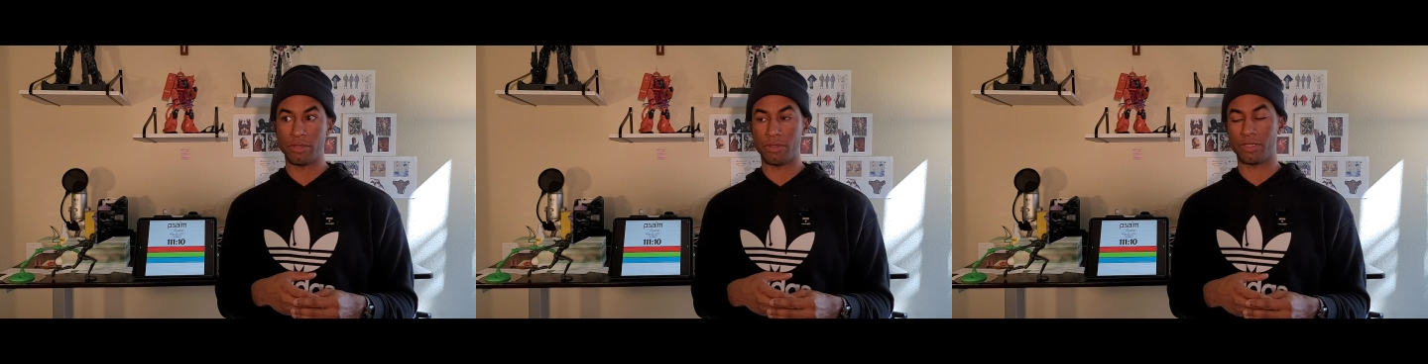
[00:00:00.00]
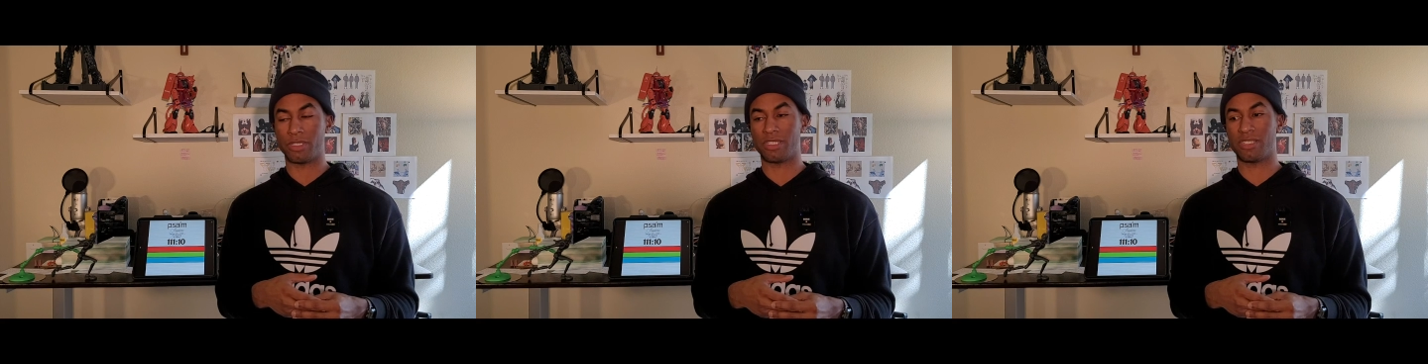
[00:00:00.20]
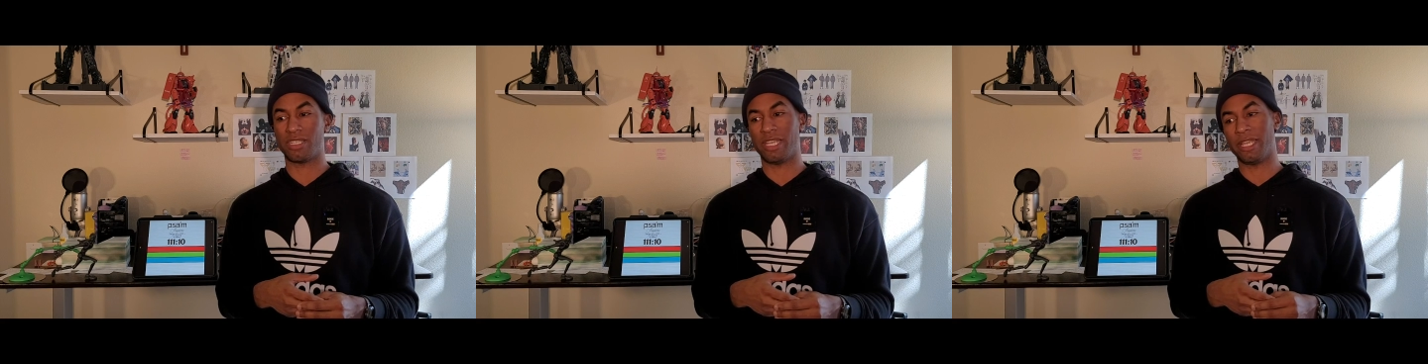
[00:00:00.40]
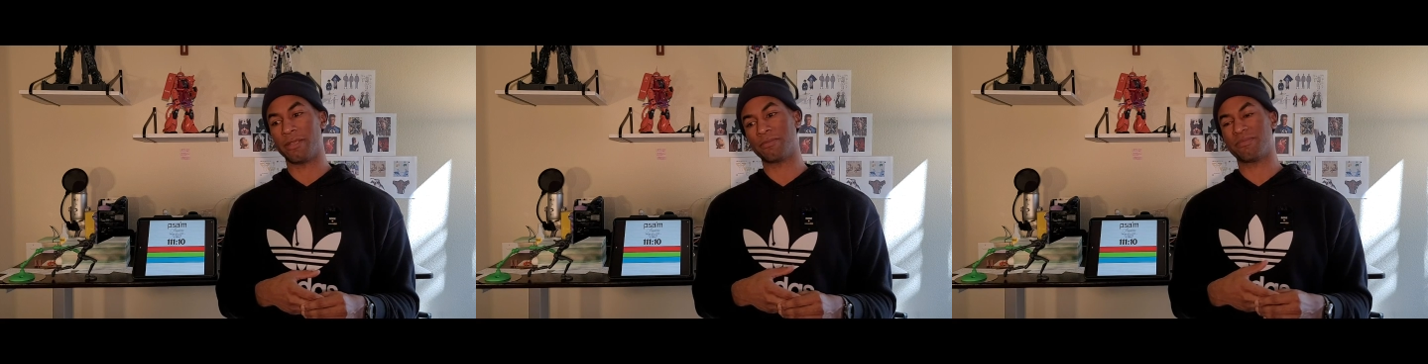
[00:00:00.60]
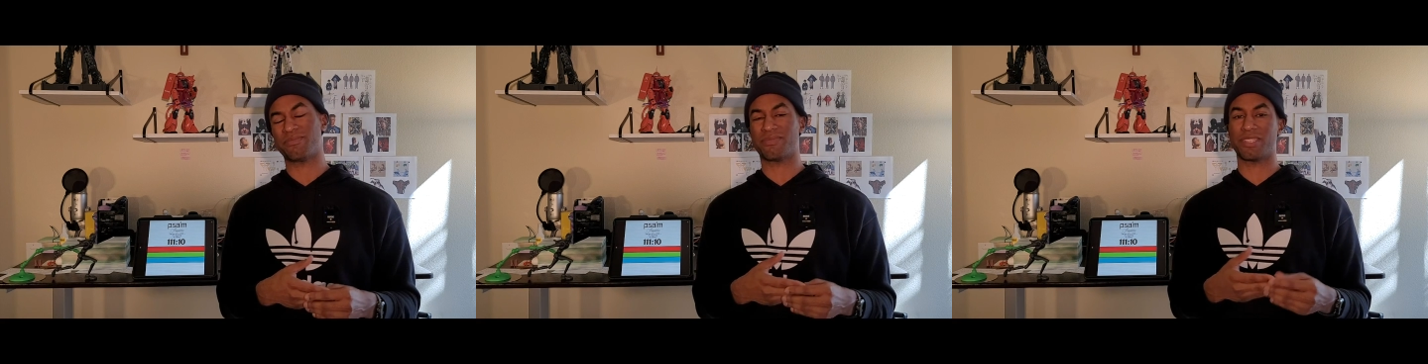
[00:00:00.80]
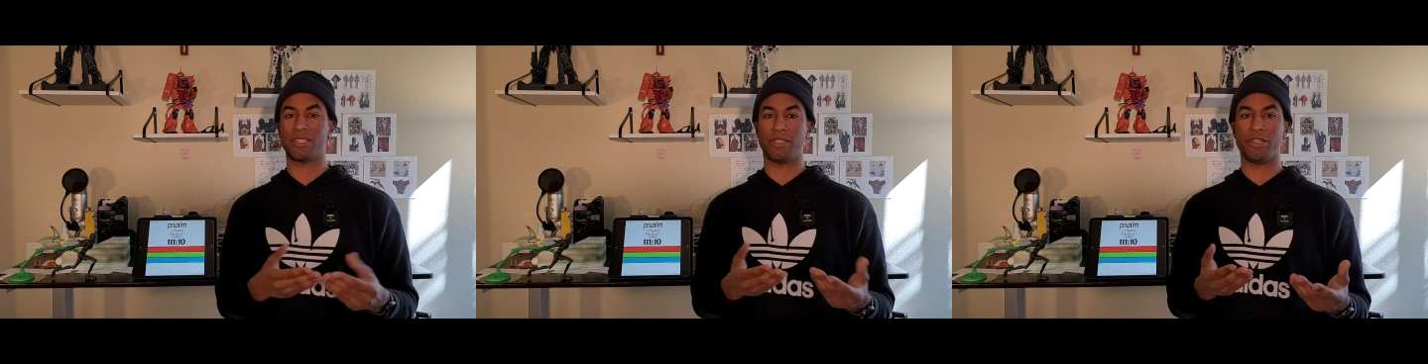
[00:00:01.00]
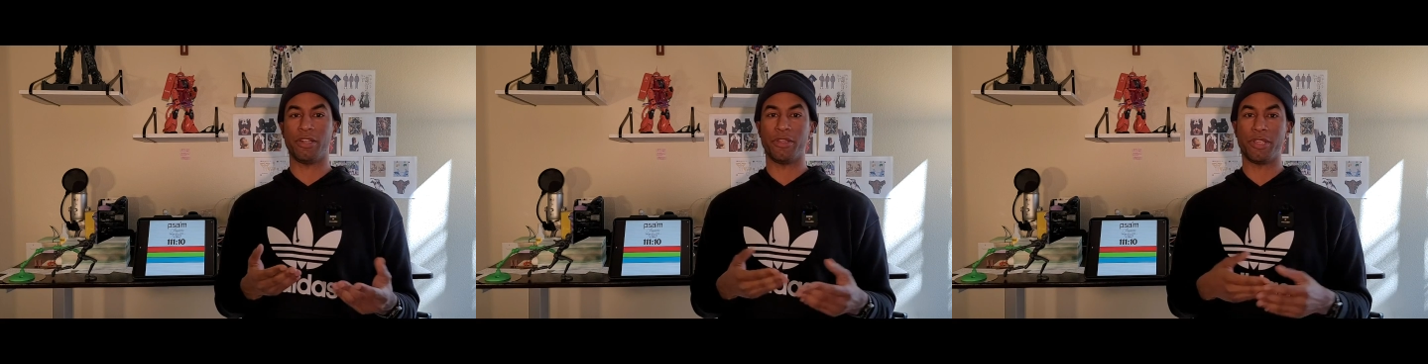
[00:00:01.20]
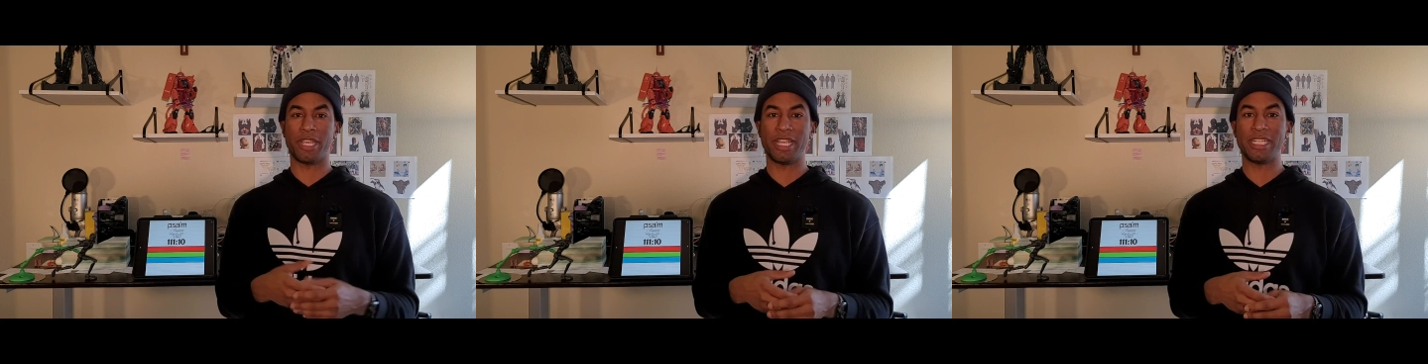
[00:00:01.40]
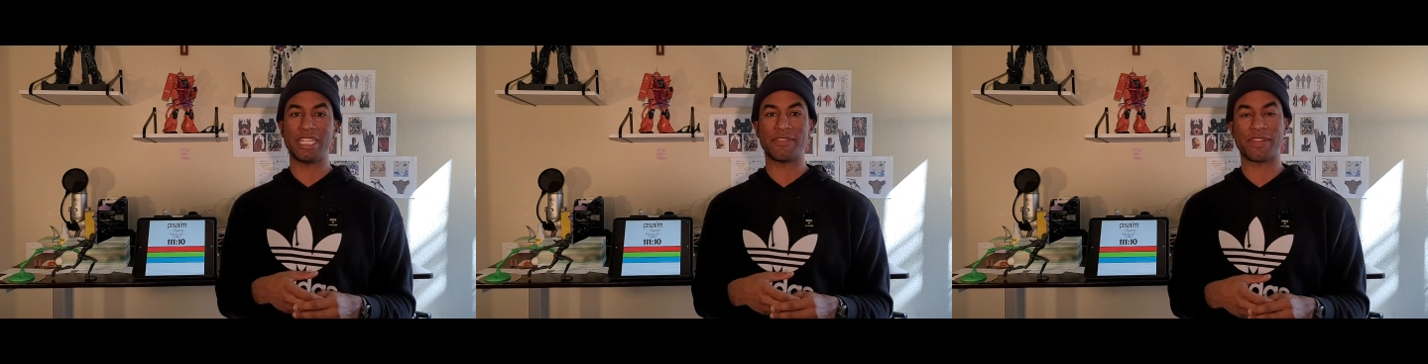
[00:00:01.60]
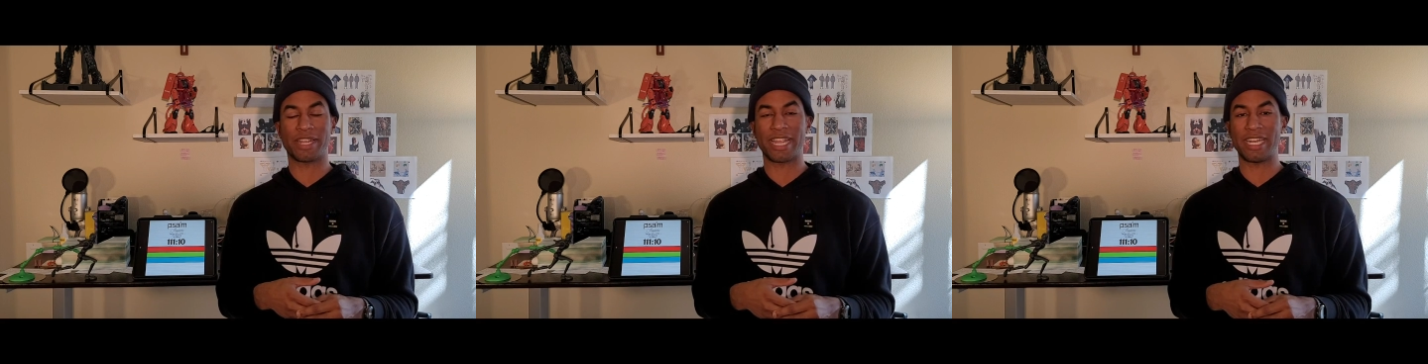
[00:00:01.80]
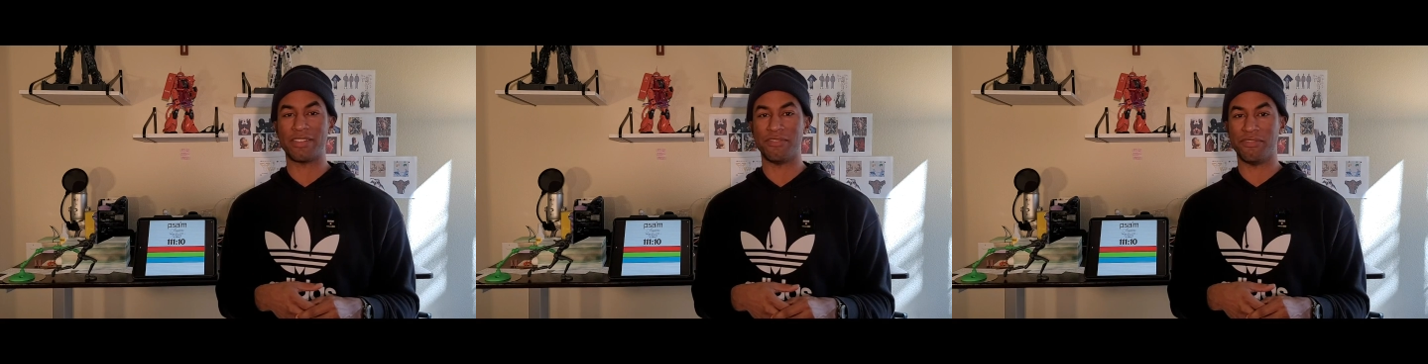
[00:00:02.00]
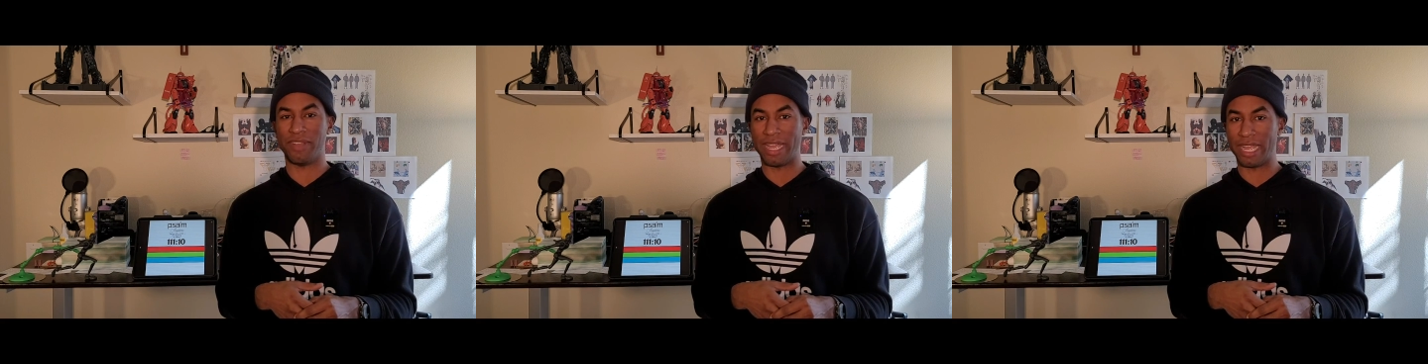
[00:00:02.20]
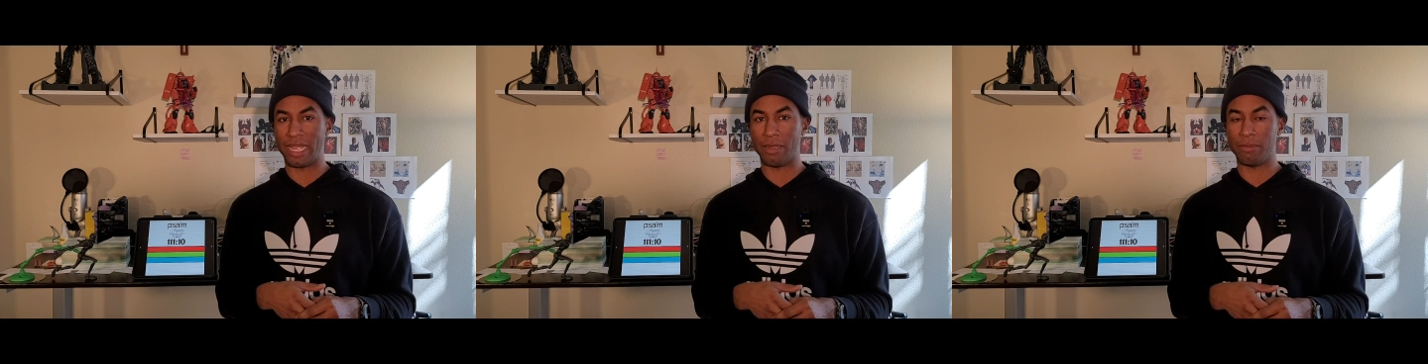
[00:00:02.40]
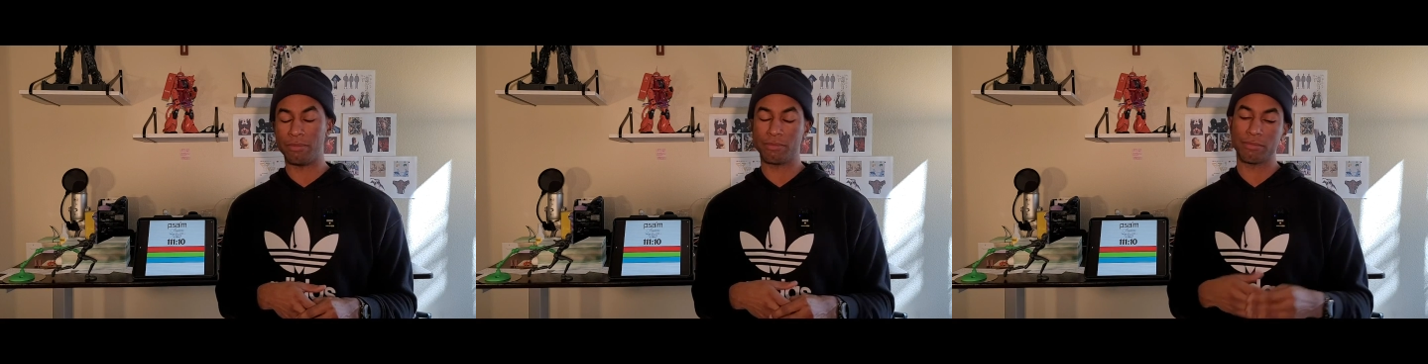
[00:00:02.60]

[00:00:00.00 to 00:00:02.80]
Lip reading: It's just like you get a different kind of vibe